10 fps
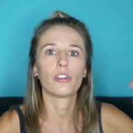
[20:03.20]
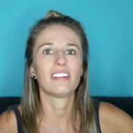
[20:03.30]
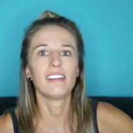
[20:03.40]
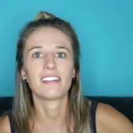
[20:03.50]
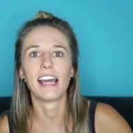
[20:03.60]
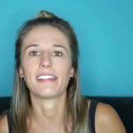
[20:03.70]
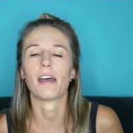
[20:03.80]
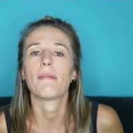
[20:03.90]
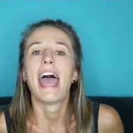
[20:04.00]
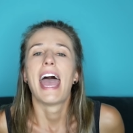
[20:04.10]
or dislike
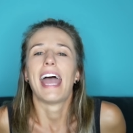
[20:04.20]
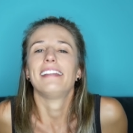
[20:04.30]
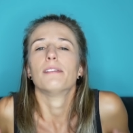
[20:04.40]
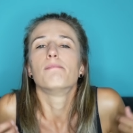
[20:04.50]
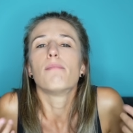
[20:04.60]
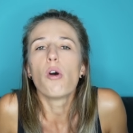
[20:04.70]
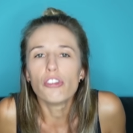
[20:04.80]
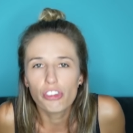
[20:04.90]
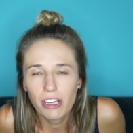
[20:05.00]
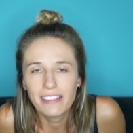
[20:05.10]
them. And
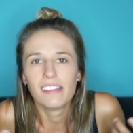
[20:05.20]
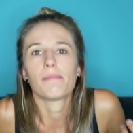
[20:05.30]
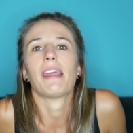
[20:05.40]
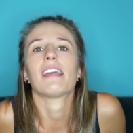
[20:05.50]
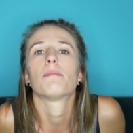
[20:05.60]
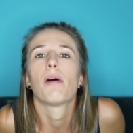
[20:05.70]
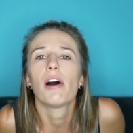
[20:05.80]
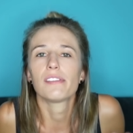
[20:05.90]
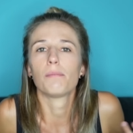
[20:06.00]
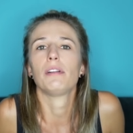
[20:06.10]
emotions make it
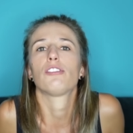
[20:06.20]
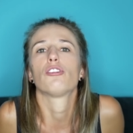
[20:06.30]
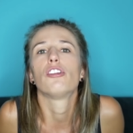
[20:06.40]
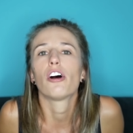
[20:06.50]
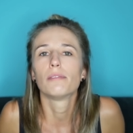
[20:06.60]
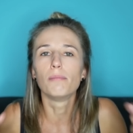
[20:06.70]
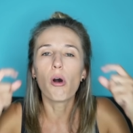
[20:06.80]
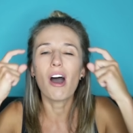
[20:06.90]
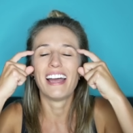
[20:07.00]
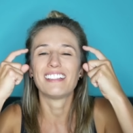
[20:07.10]
possible to learn
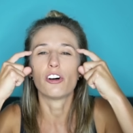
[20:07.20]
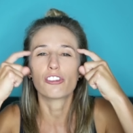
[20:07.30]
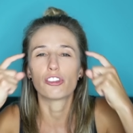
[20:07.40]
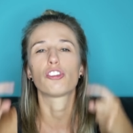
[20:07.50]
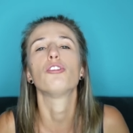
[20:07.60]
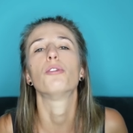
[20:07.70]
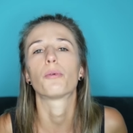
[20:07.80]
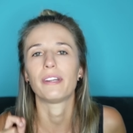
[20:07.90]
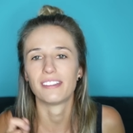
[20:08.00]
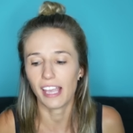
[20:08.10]
more and also to
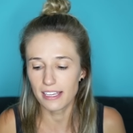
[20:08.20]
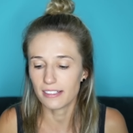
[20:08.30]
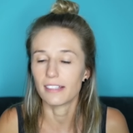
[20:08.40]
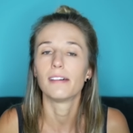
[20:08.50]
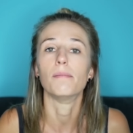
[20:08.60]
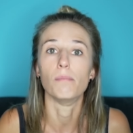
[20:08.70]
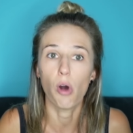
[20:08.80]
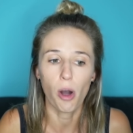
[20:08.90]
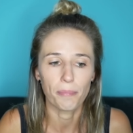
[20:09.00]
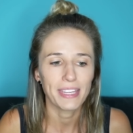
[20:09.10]
retain
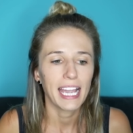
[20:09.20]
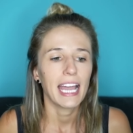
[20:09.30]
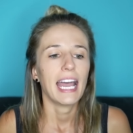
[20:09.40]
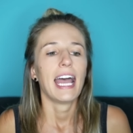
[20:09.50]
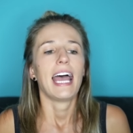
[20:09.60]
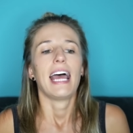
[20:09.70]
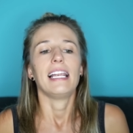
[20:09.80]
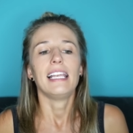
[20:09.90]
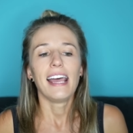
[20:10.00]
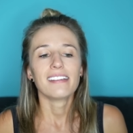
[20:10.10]
more.
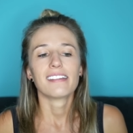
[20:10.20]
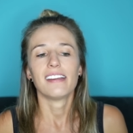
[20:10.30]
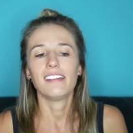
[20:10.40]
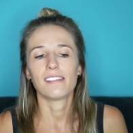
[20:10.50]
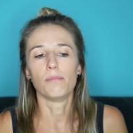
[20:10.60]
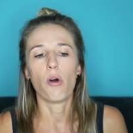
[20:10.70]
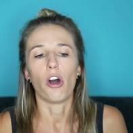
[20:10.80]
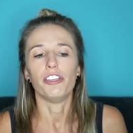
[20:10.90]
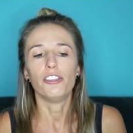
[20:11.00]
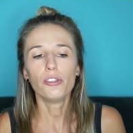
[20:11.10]
Less is more.
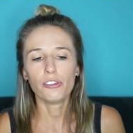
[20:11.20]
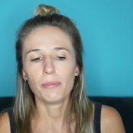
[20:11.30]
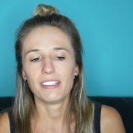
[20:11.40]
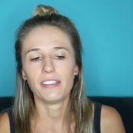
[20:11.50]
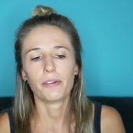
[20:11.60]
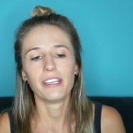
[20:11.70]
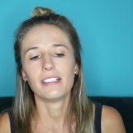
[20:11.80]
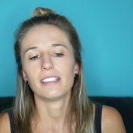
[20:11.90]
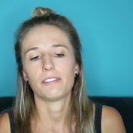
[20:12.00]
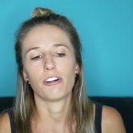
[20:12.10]
Use
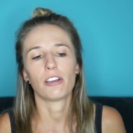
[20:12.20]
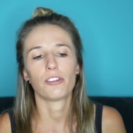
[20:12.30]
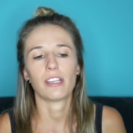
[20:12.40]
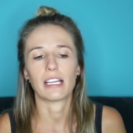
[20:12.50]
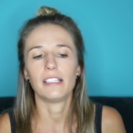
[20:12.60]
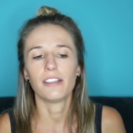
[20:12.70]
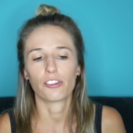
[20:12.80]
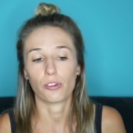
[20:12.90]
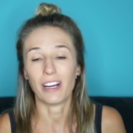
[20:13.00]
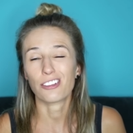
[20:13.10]
material that follows a clear
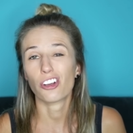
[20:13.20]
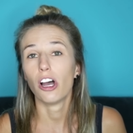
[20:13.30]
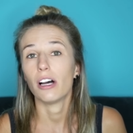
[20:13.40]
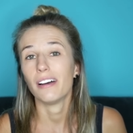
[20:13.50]
structure